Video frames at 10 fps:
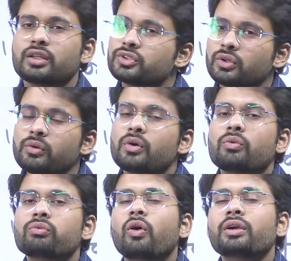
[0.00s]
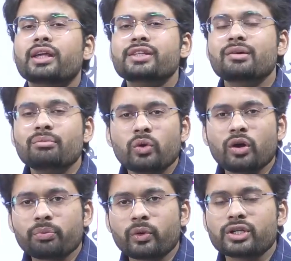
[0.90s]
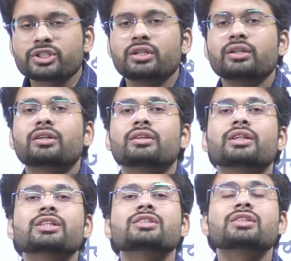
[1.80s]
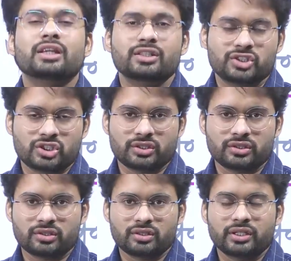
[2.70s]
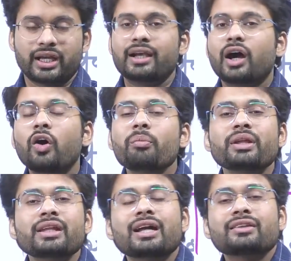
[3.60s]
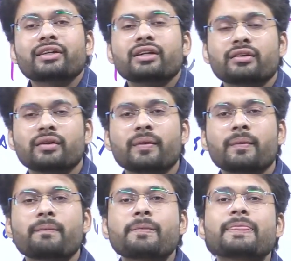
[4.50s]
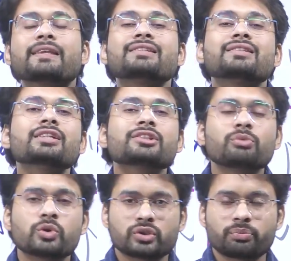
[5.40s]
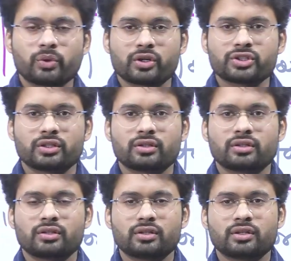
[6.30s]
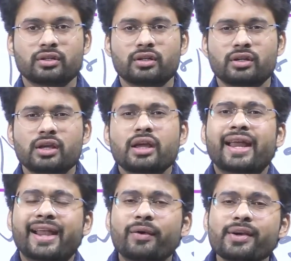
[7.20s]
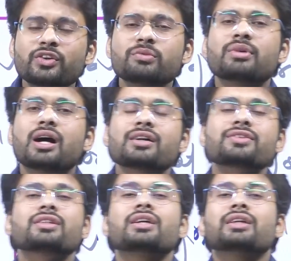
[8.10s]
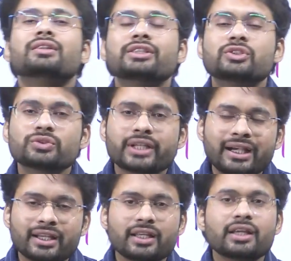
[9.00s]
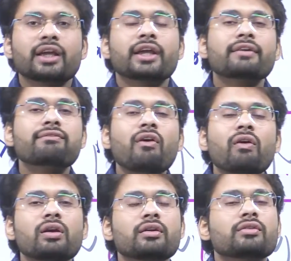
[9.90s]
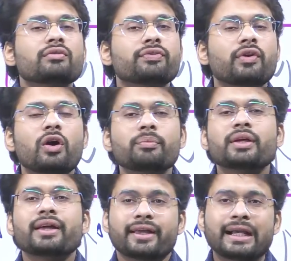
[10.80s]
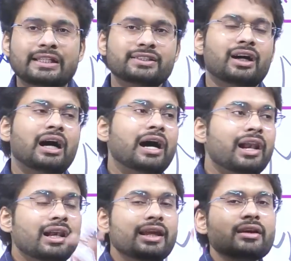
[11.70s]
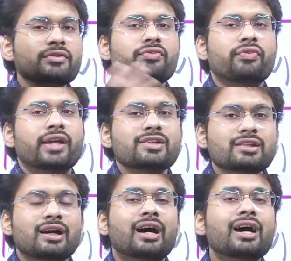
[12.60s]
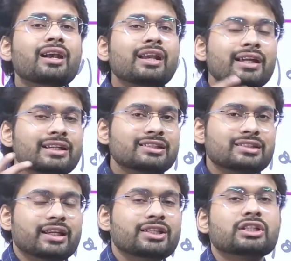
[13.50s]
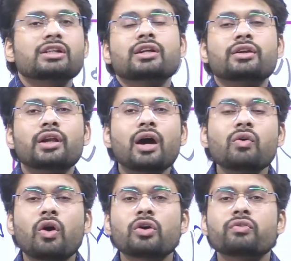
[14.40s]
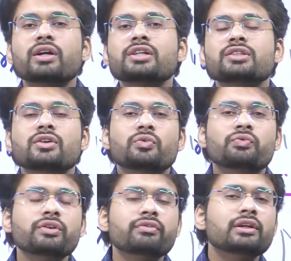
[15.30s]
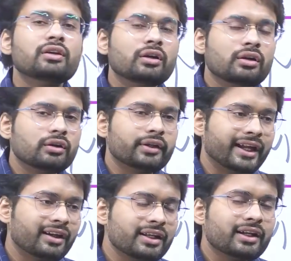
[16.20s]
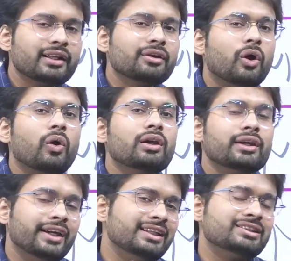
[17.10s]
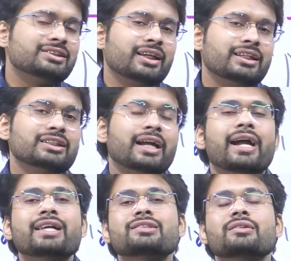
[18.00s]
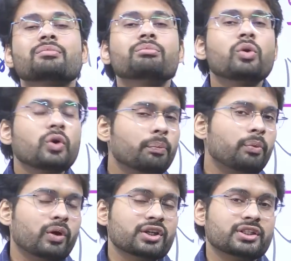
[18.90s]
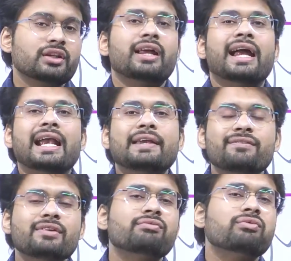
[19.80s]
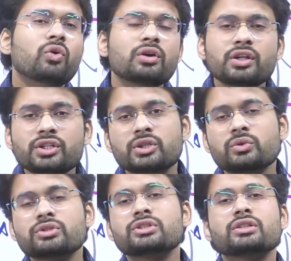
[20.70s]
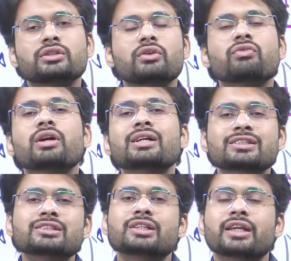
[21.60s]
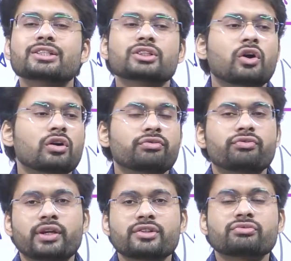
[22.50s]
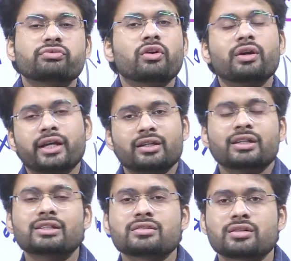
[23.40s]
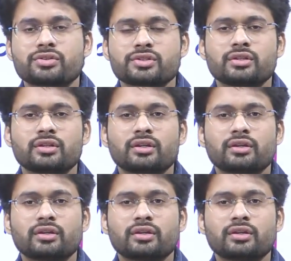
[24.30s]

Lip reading: So, what is a mode of production? The stage. And how many are there? 6 modes of production. According to Marx, the society evolved from its earlier phase, earlier stage. Now onwards, we will technically call each stage as mode of production, and we won't use the word stage or phase for technical sense.